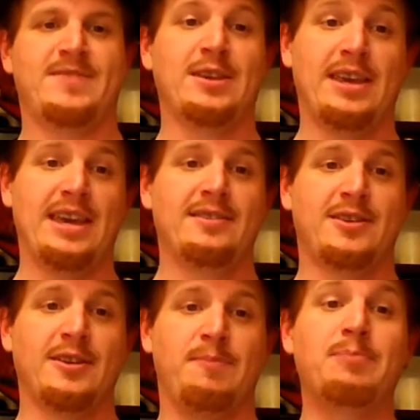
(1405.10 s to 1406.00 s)
to the
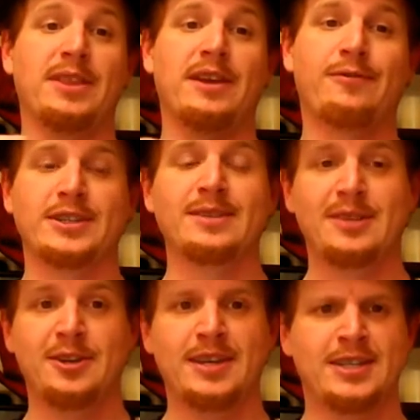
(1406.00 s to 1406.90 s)
to the people that are forcing
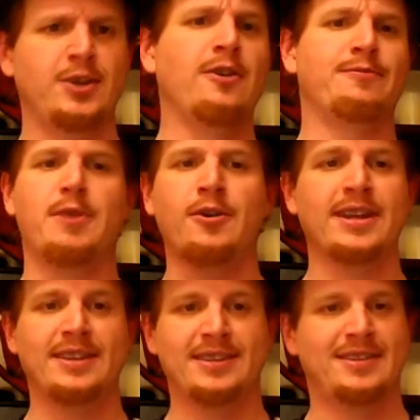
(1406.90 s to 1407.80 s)
them to do this, "You have
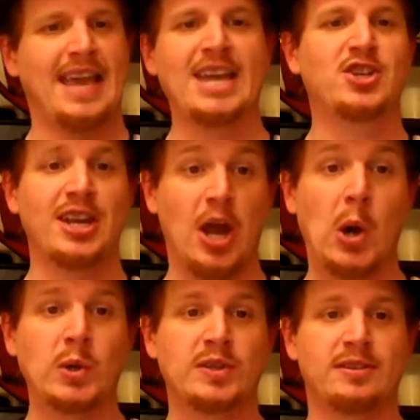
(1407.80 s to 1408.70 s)
broken this ancient
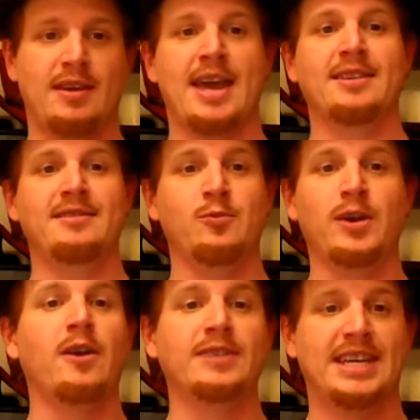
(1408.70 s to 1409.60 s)
oath, and
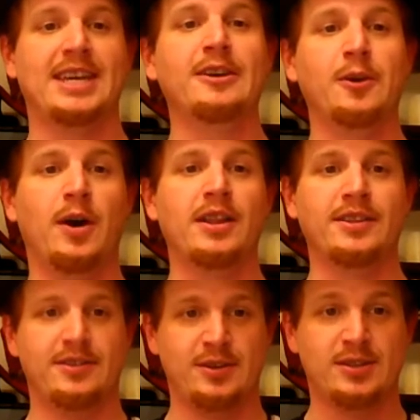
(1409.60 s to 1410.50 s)
we're going to kill you all
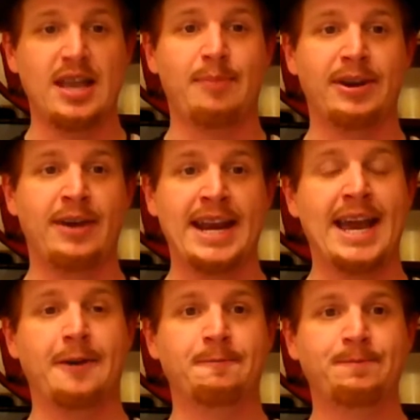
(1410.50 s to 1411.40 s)
unless you stop it right
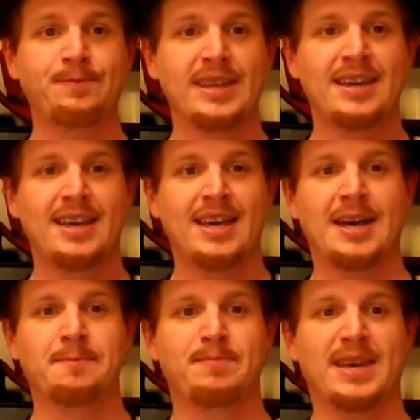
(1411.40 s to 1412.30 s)
now,
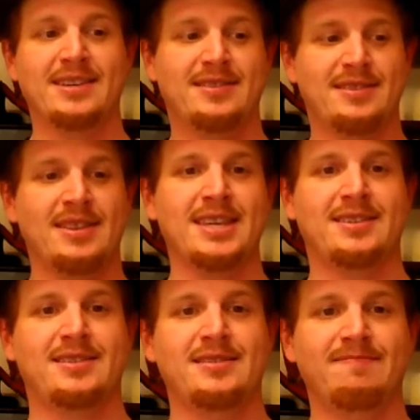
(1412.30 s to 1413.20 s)
um, because
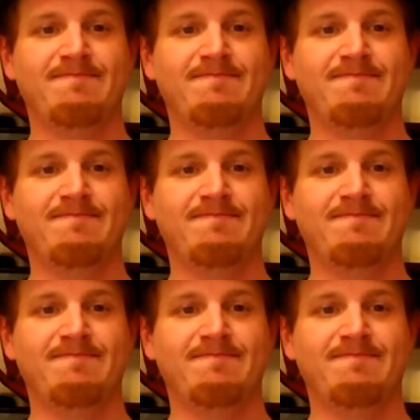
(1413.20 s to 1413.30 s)
this